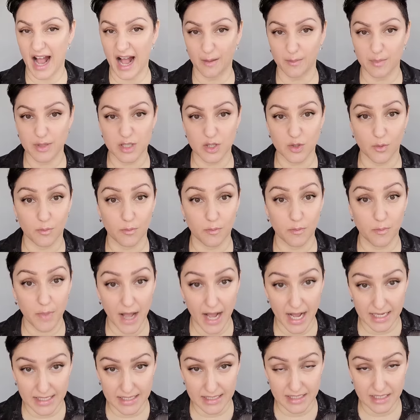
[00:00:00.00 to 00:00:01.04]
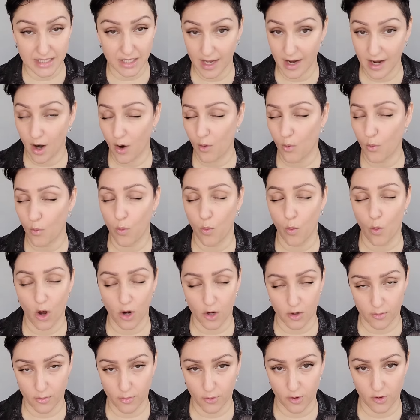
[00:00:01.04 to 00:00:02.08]
the absolute best. They are
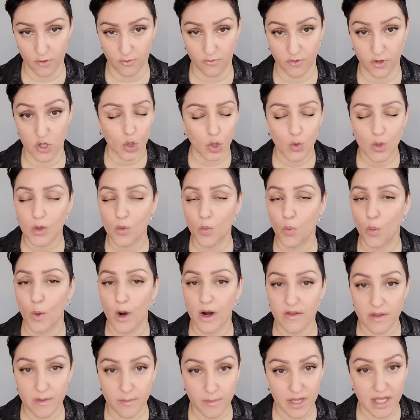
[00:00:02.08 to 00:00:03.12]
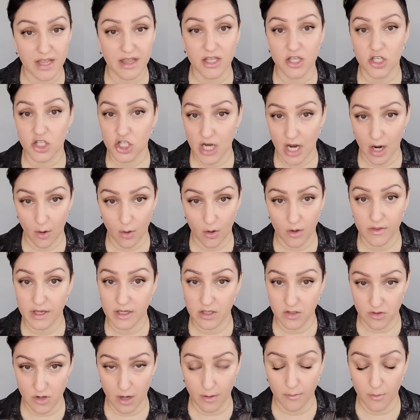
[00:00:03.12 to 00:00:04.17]
waterproof. You can wear them in the shower.
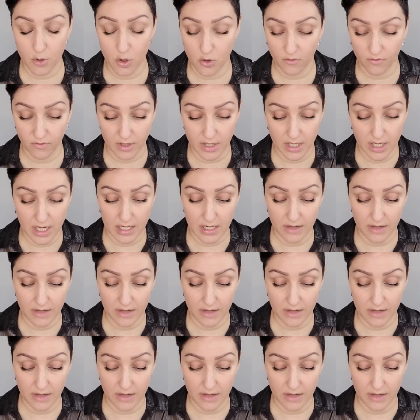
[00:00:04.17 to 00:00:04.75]
They do not move.